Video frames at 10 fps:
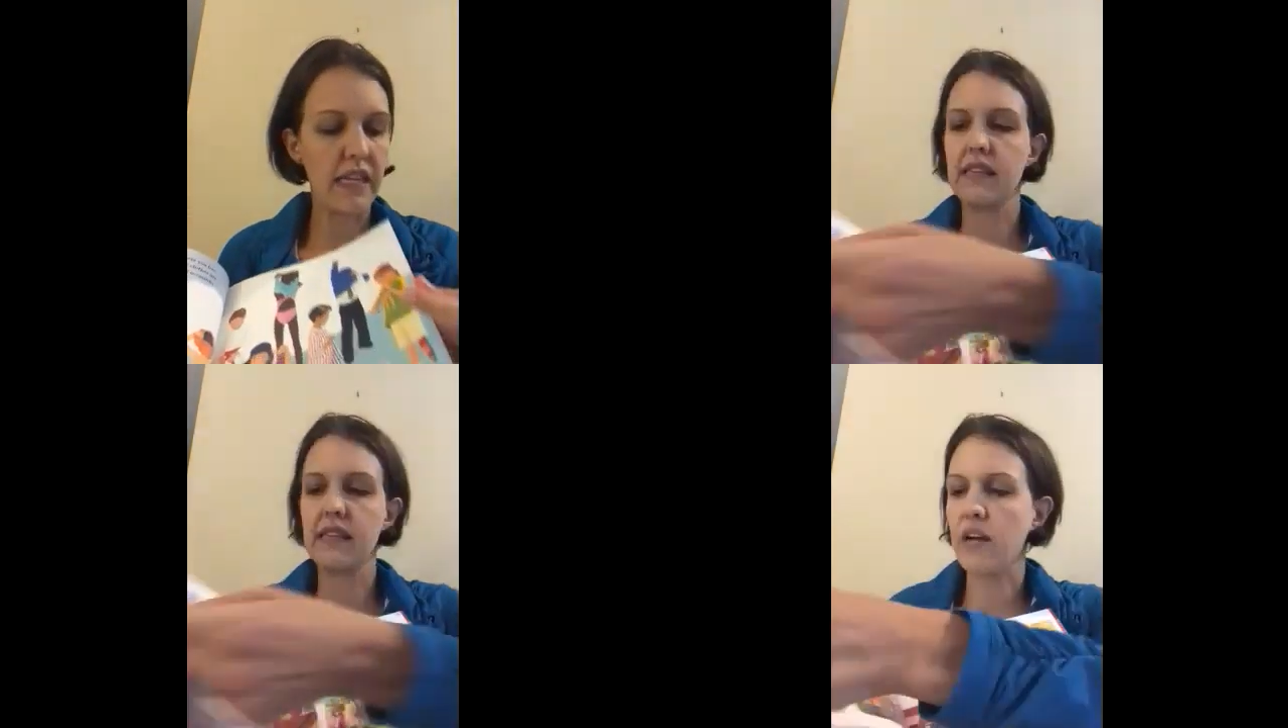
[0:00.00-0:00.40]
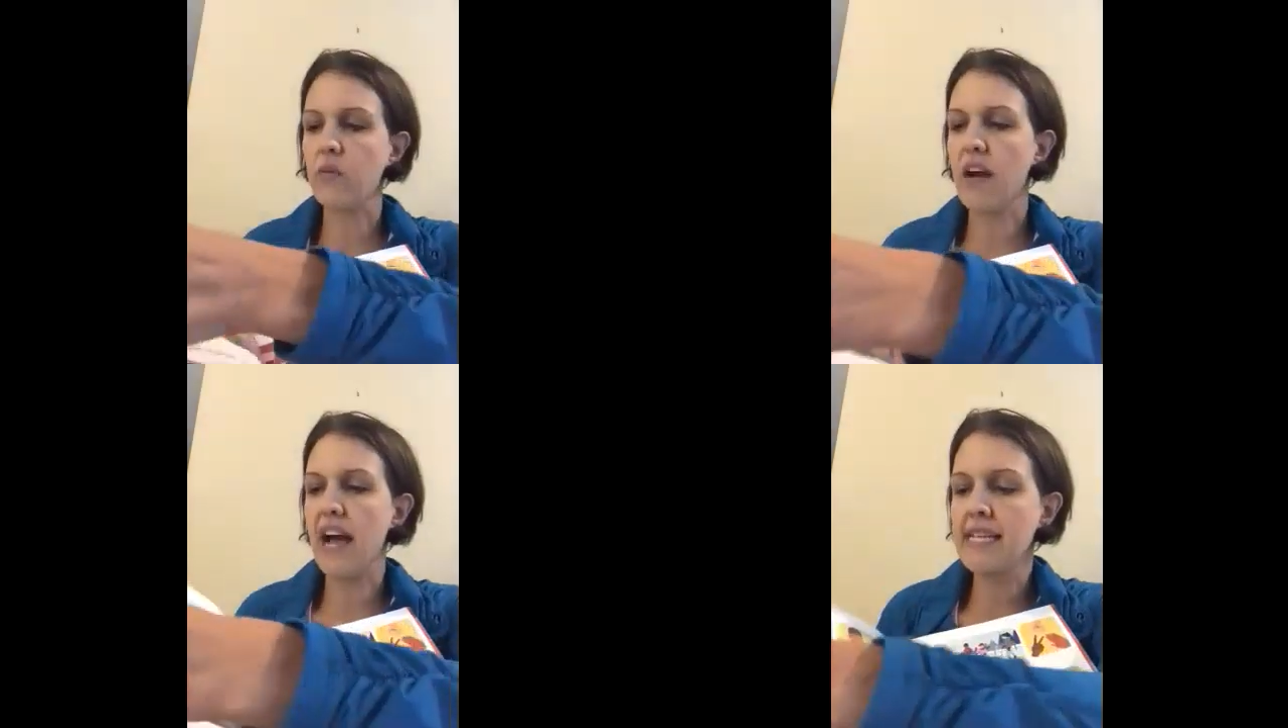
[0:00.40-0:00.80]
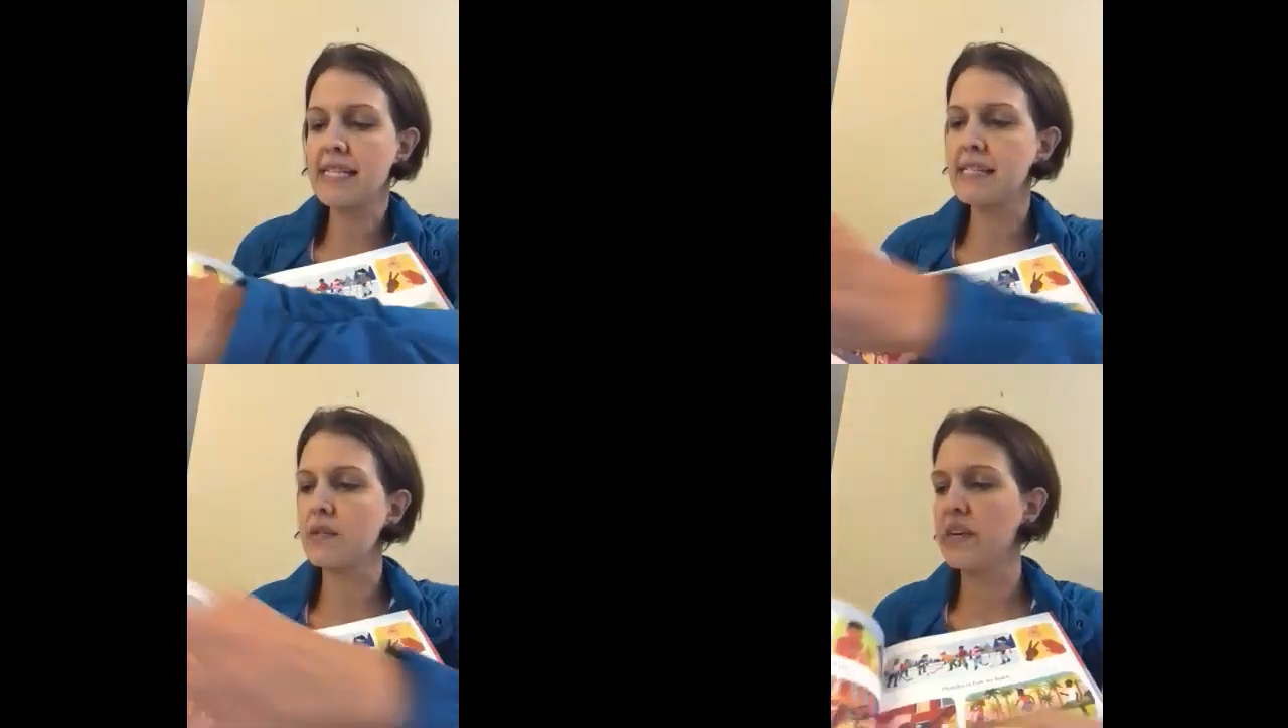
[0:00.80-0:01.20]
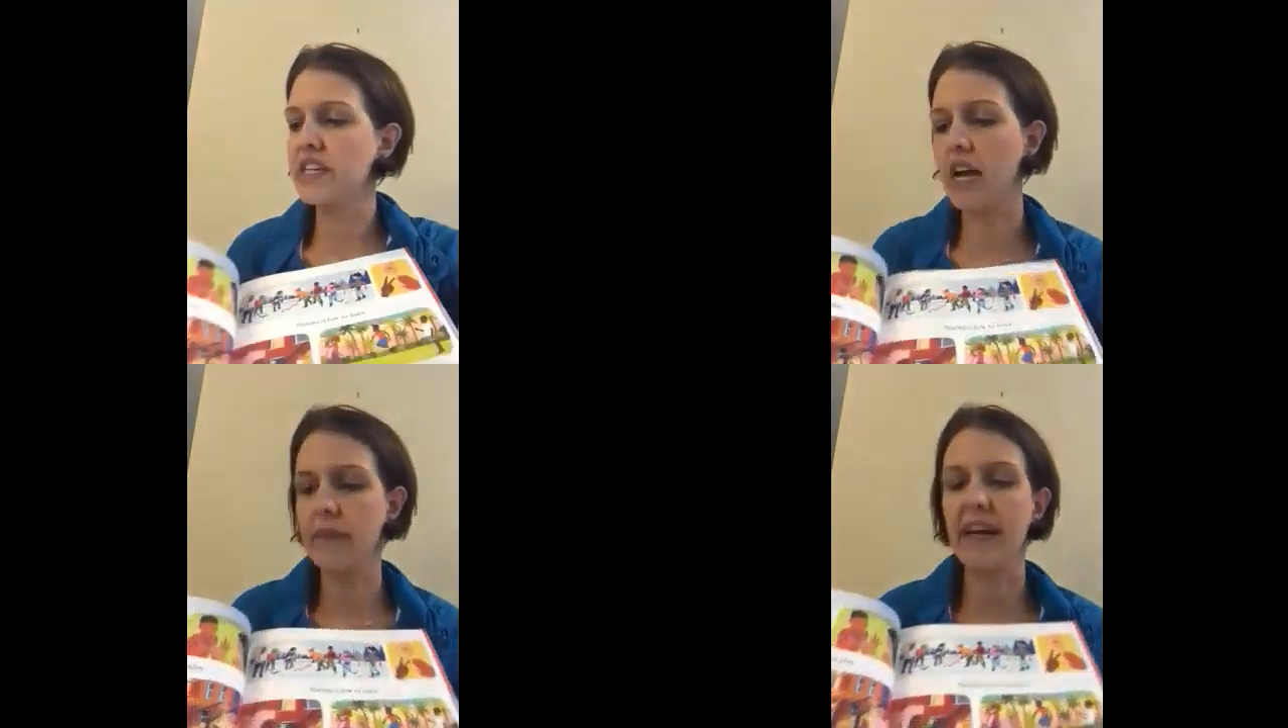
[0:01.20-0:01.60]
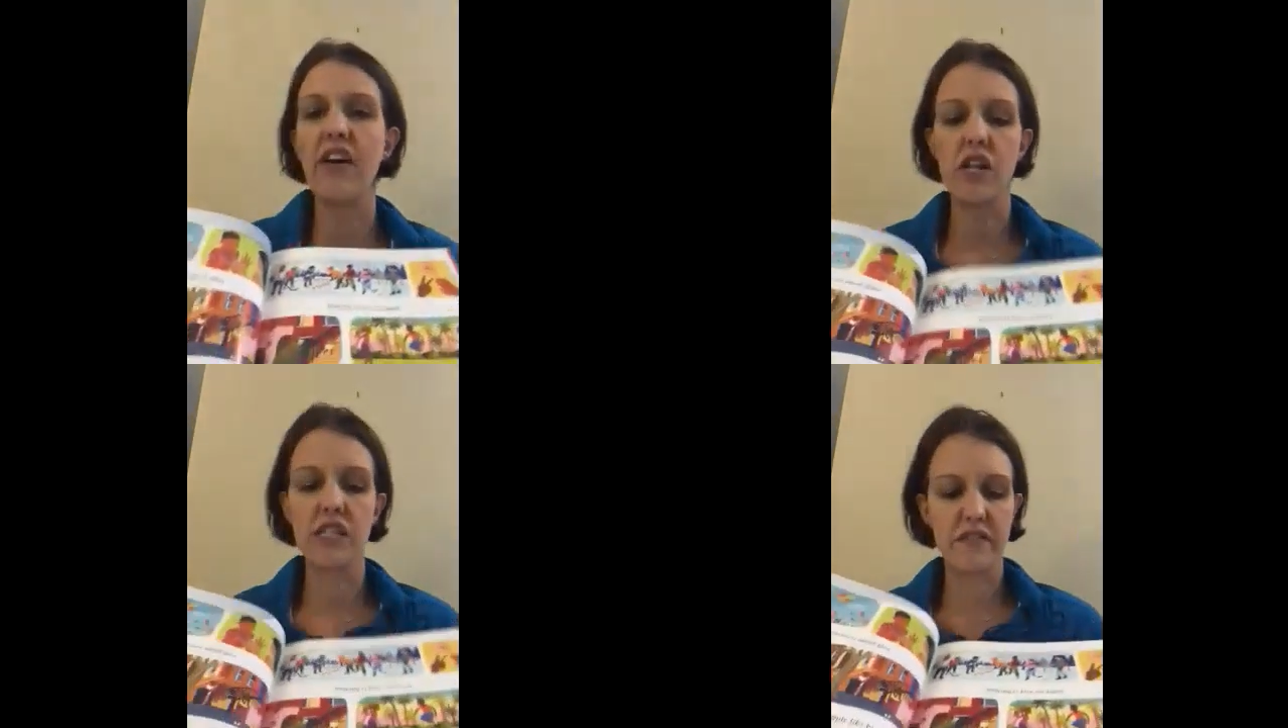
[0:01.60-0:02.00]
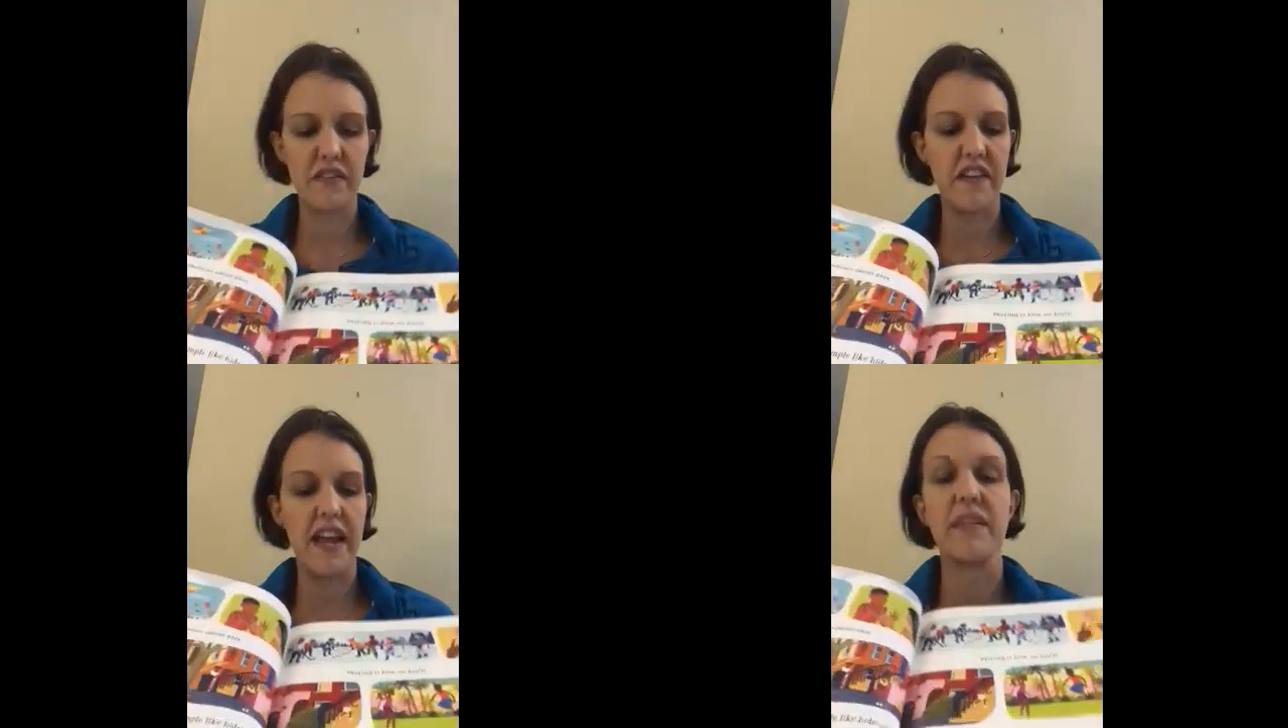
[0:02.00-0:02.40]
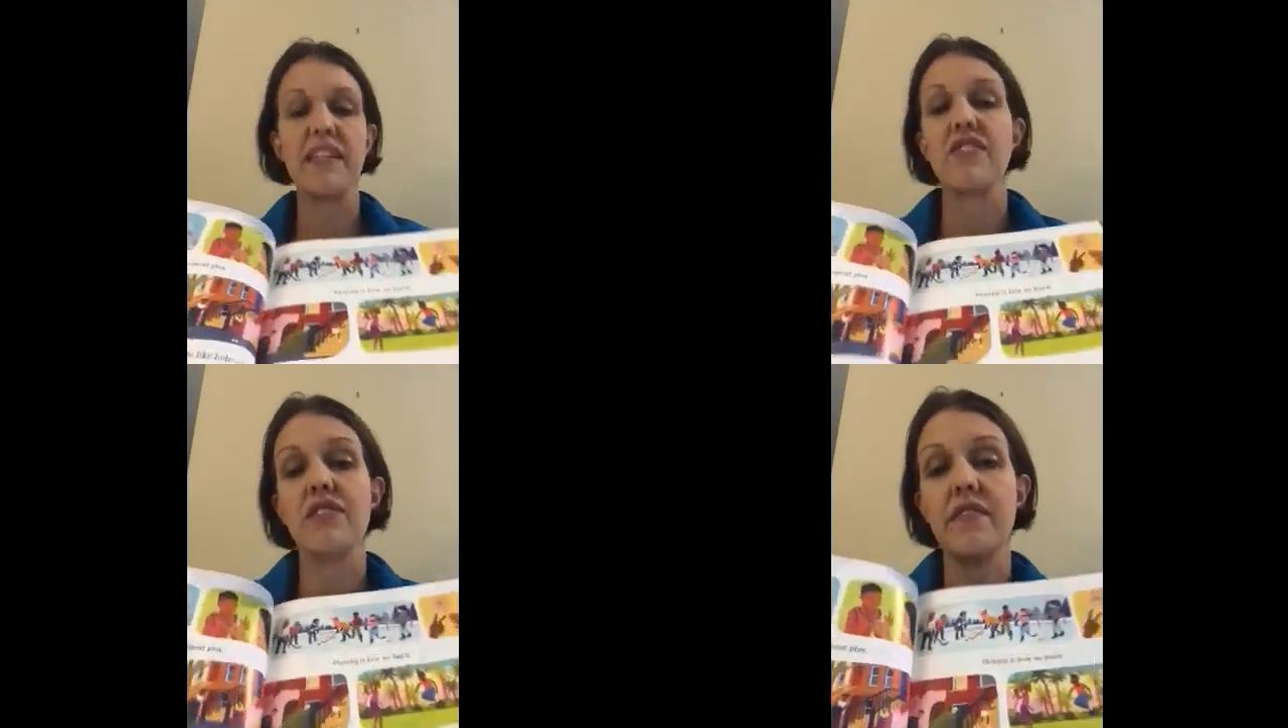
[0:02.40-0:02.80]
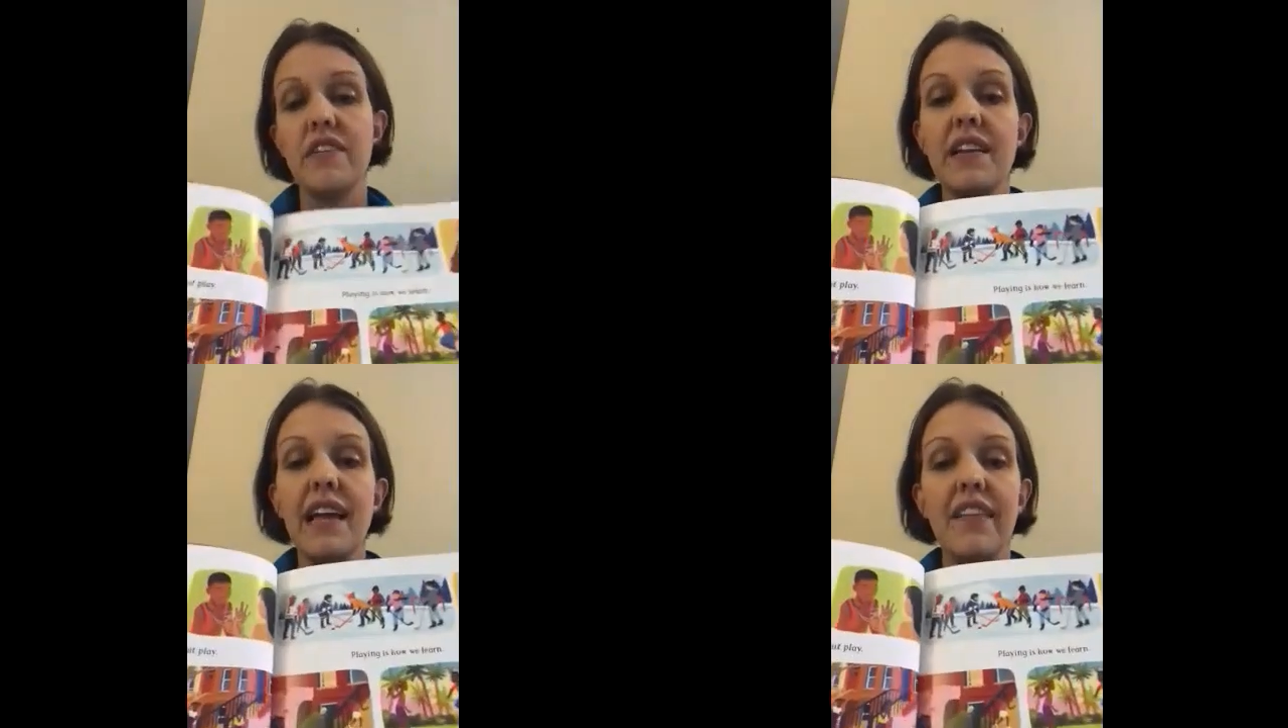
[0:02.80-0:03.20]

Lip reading: Likewise, we talk about how all different families are different,